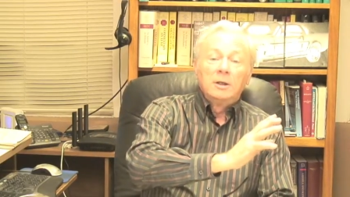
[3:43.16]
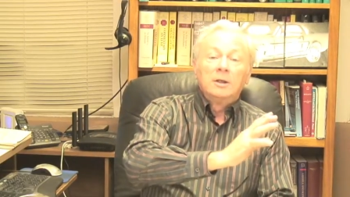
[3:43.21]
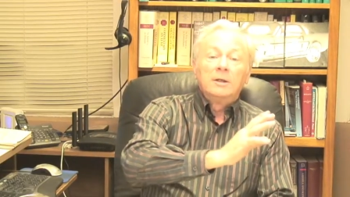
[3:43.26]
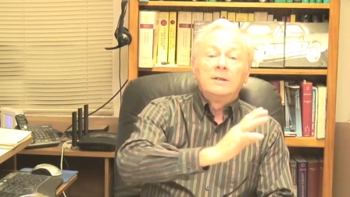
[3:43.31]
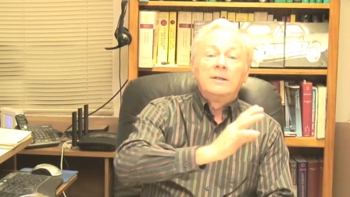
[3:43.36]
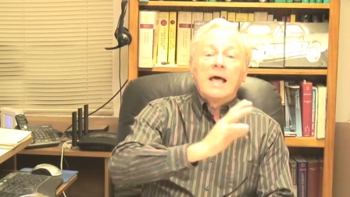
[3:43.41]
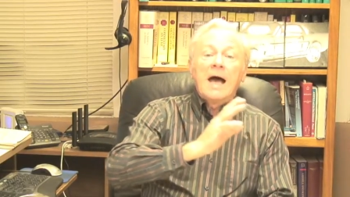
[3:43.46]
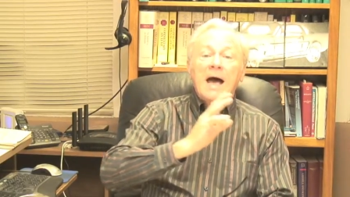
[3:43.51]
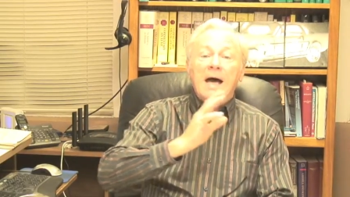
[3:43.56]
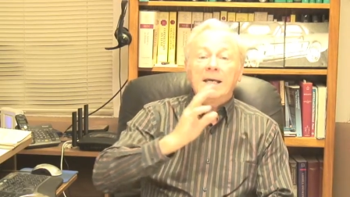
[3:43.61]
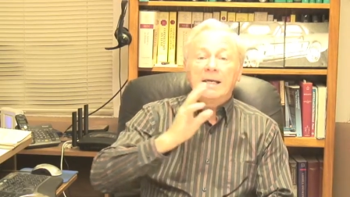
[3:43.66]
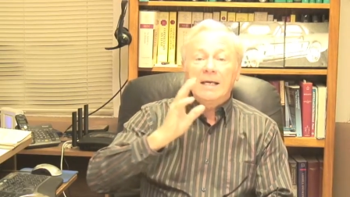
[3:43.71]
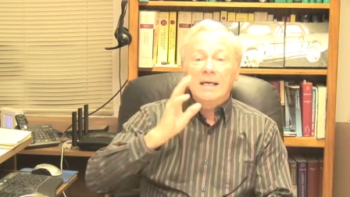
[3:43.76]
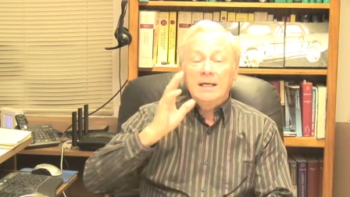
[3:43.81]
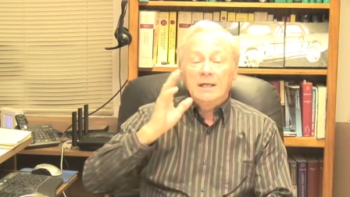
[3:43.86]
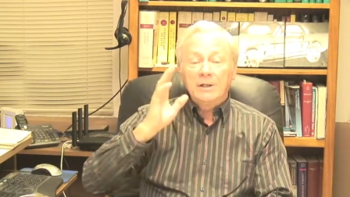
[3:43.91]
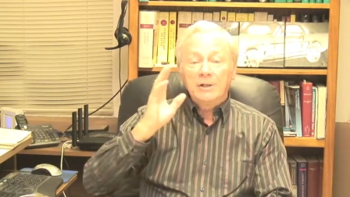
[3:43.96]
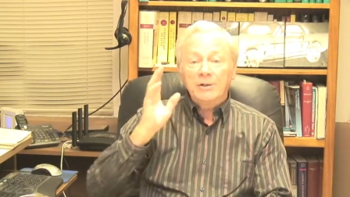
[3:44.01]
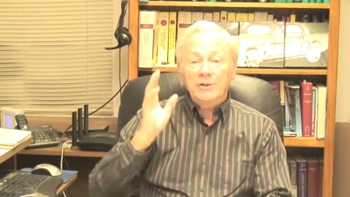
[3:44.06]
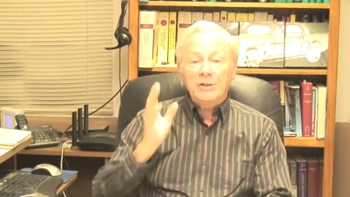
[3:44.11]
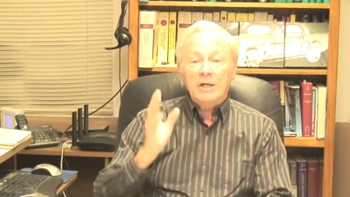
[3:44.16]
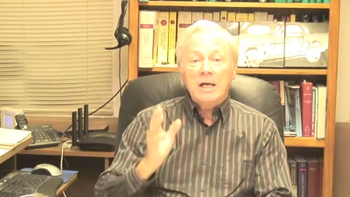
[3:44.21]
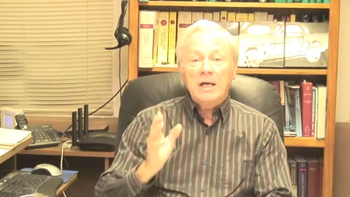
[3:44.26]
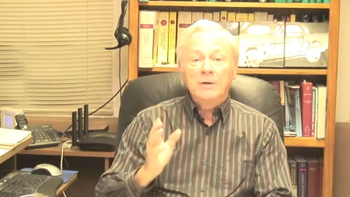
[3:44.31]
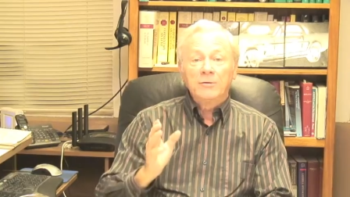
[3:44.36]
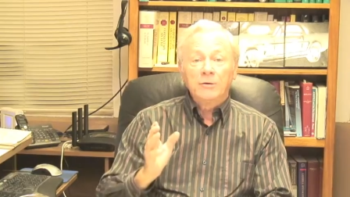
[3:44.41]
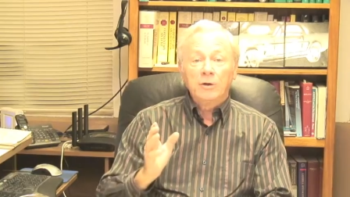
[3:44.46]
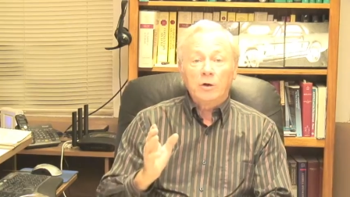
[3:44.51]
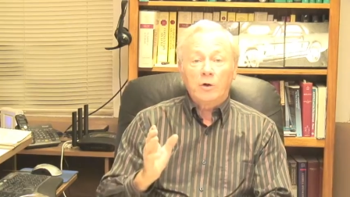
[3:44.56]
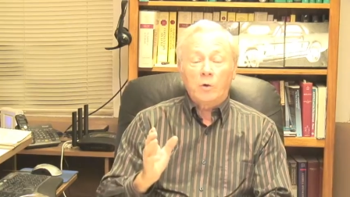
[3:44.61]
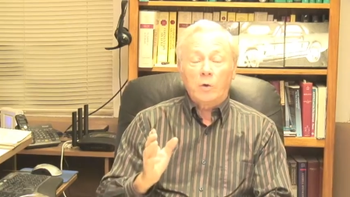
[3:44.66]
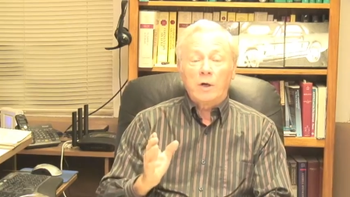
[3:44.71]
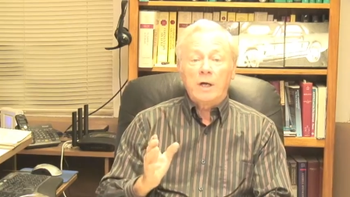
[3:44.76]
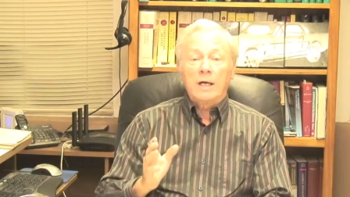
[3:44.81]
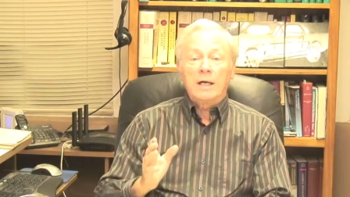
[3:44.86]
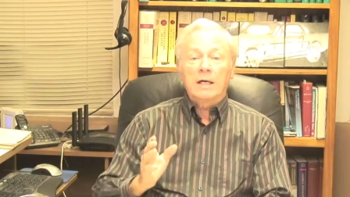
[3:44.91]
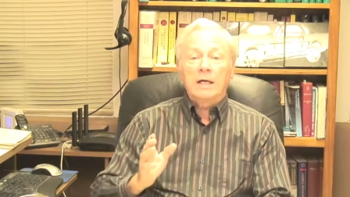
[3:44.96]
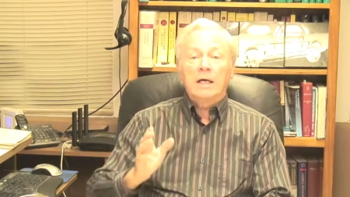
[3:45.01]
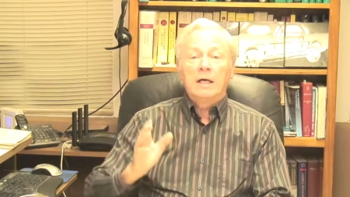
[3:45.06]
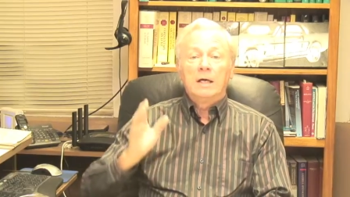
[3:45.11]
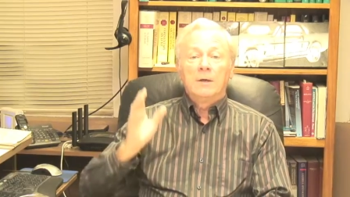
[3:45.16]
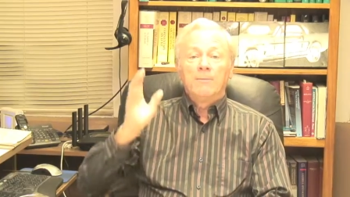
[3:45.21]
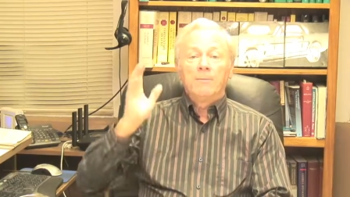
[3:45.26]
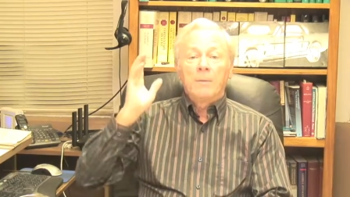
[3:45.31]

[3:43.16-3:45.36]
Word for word: that is in the Greek